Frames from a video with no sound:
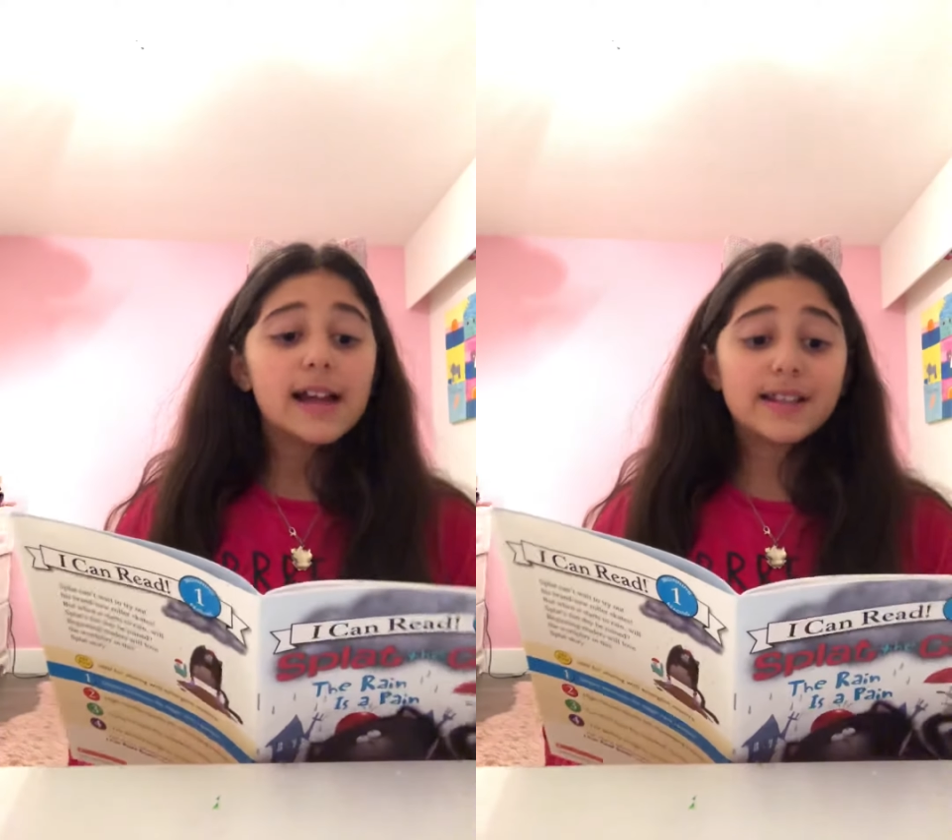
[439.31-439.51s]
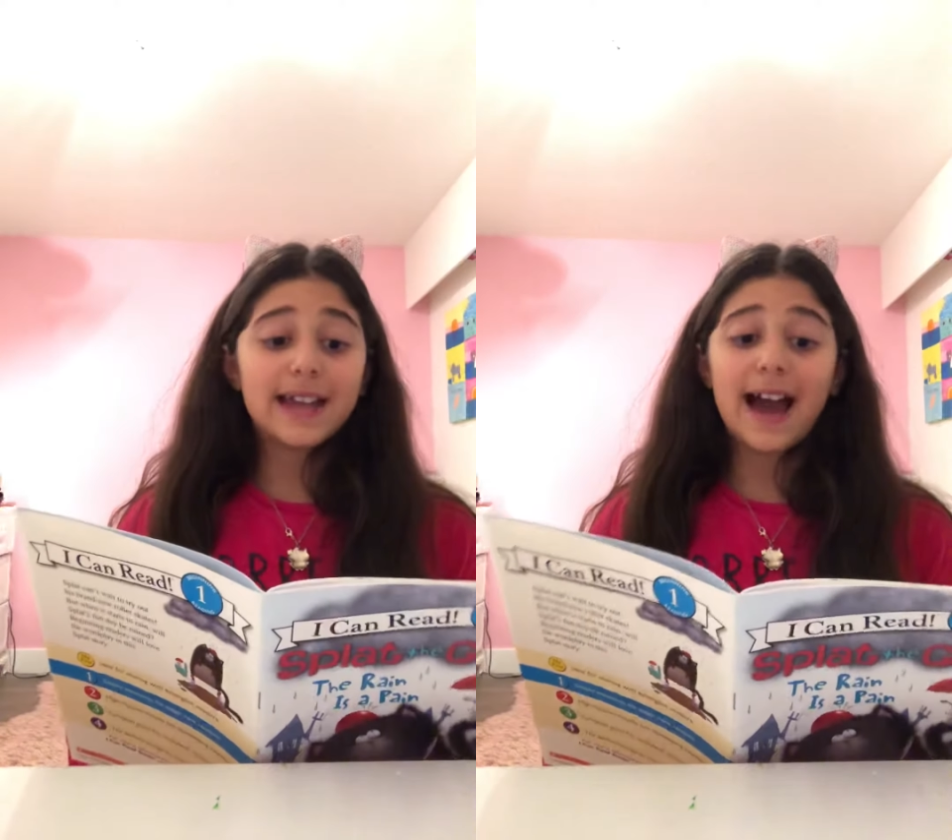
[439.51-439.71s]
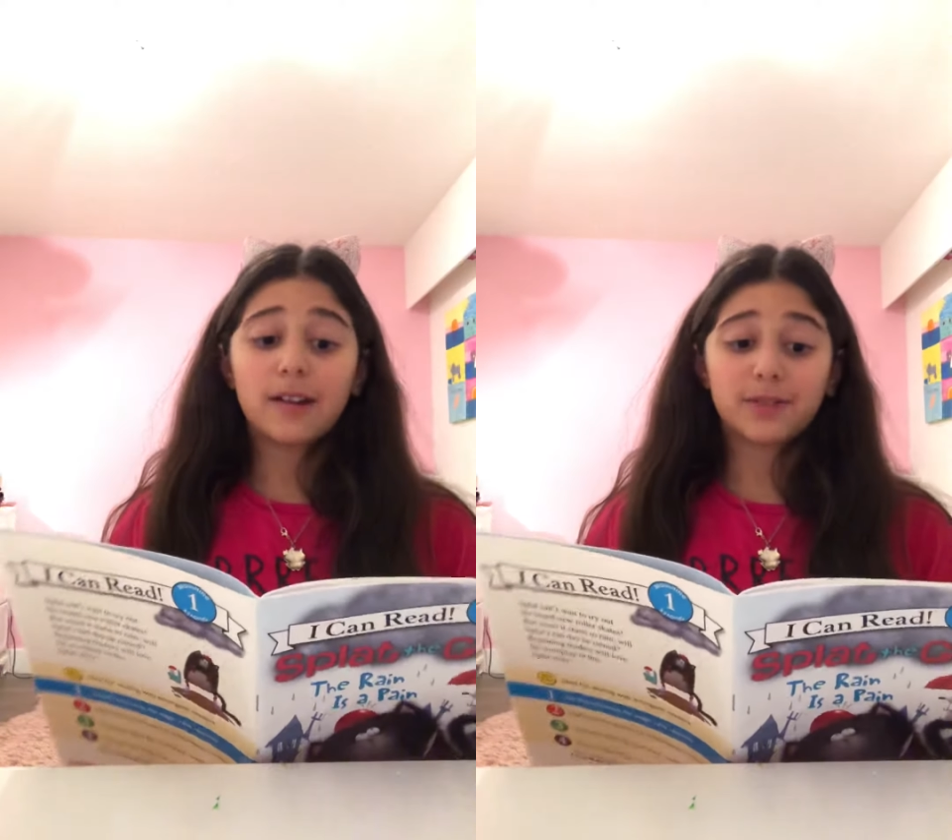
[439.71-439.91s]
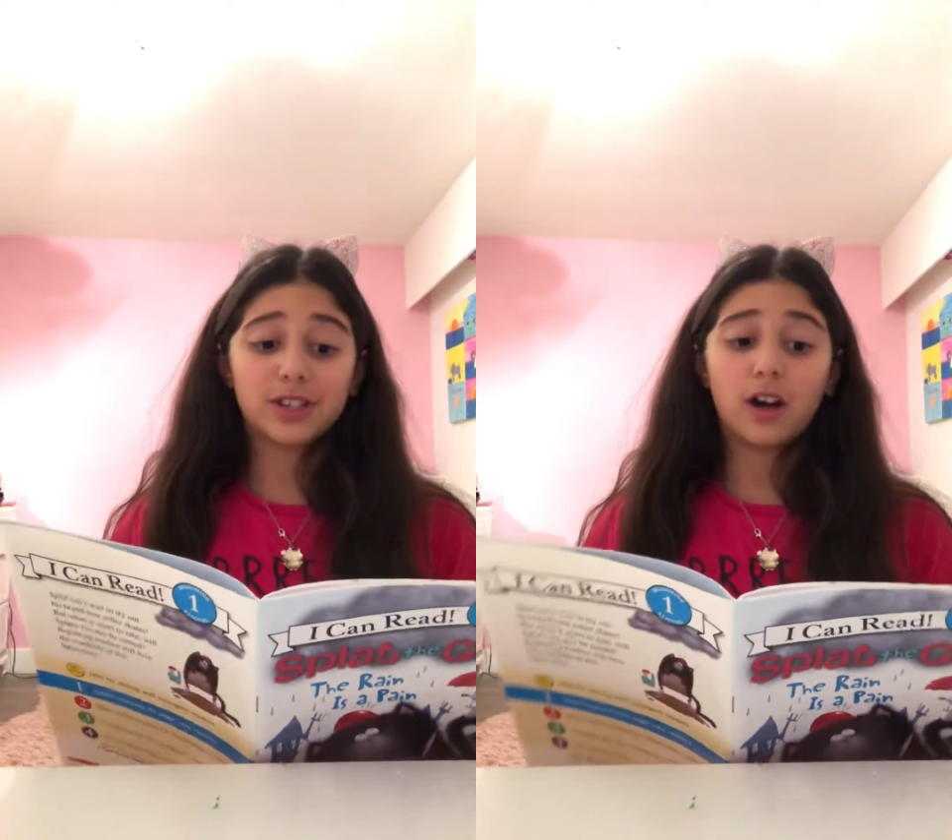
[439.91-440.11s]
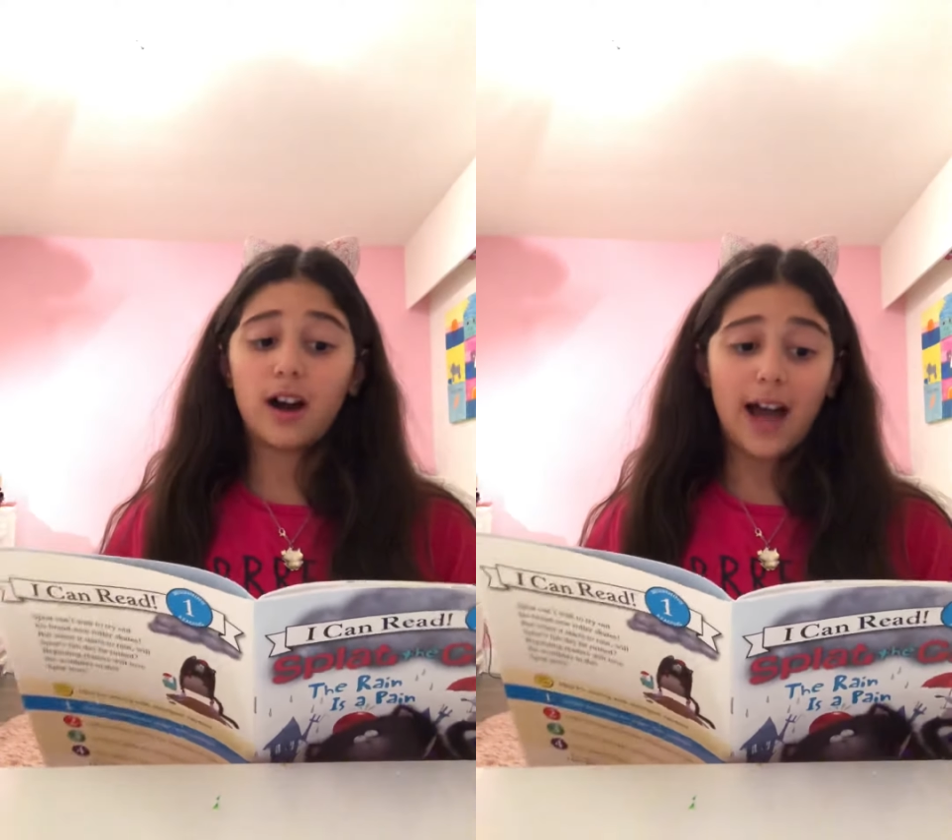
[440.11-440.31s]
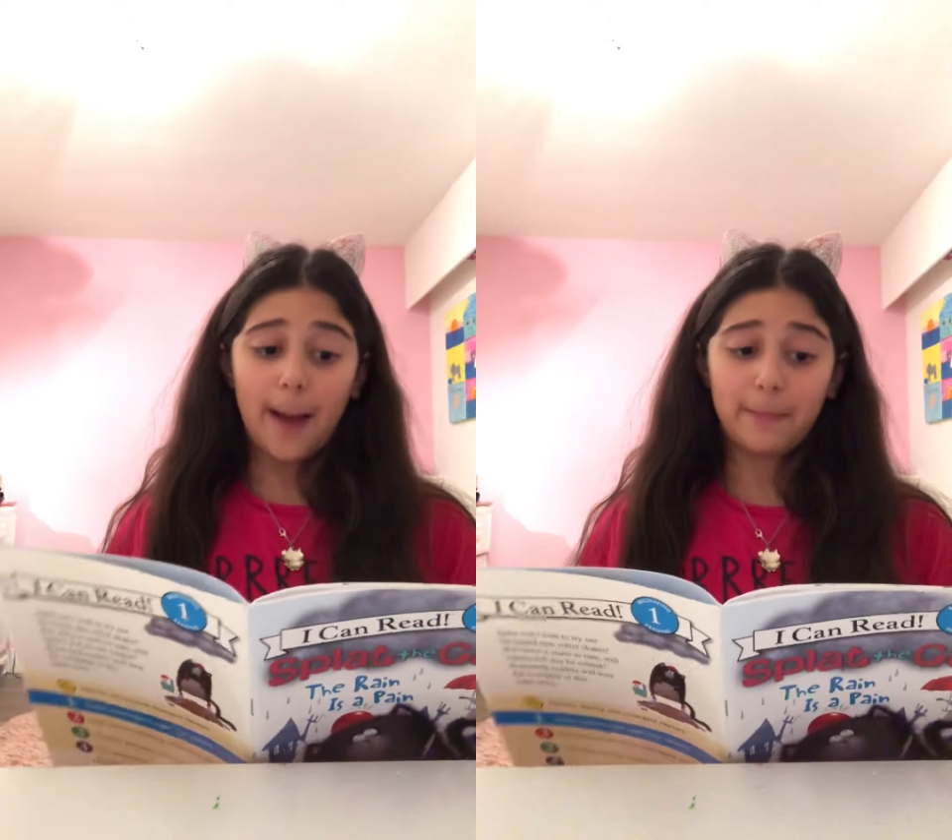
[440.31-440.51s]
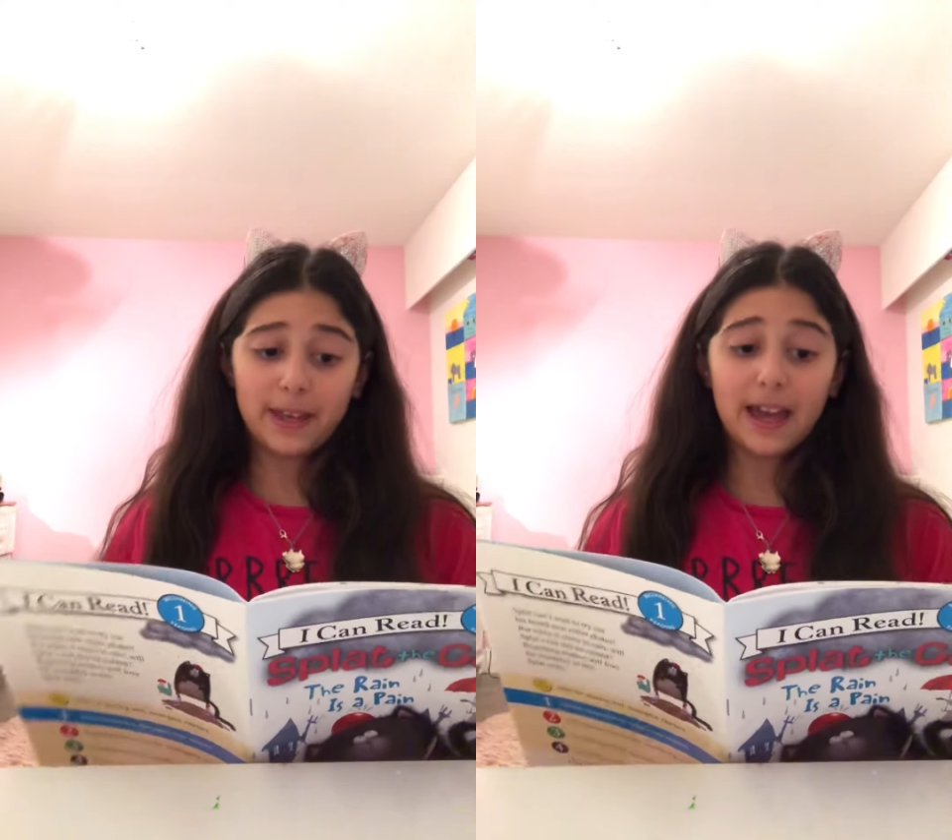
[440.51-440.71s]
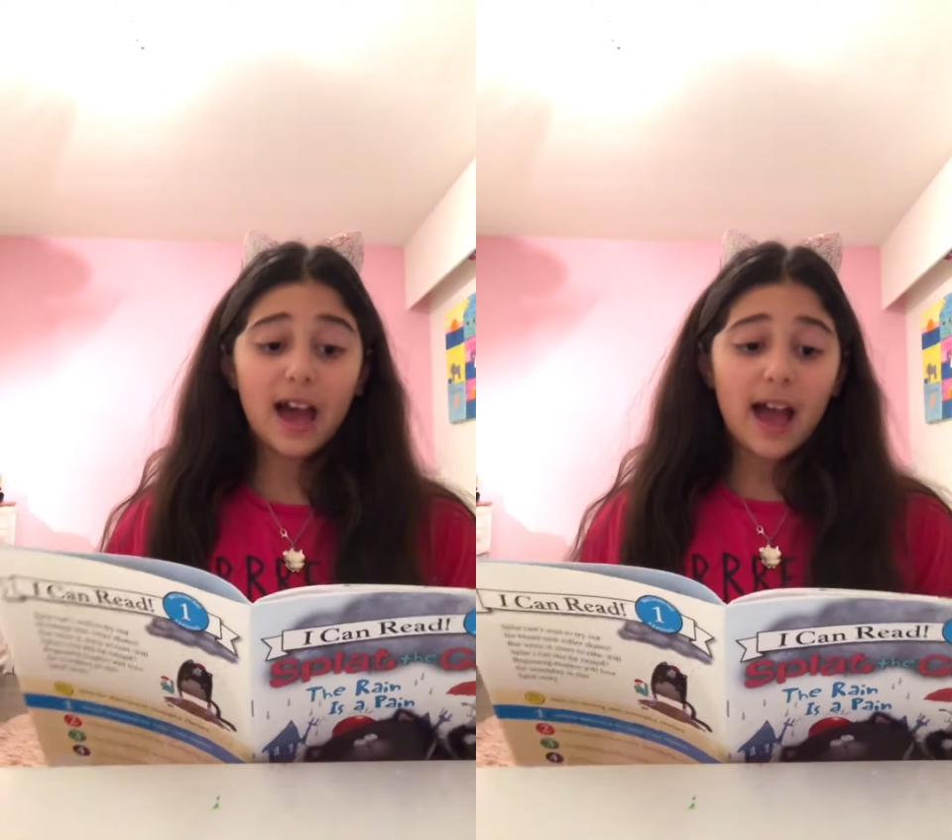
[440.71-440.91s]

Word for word: Dad was not happy.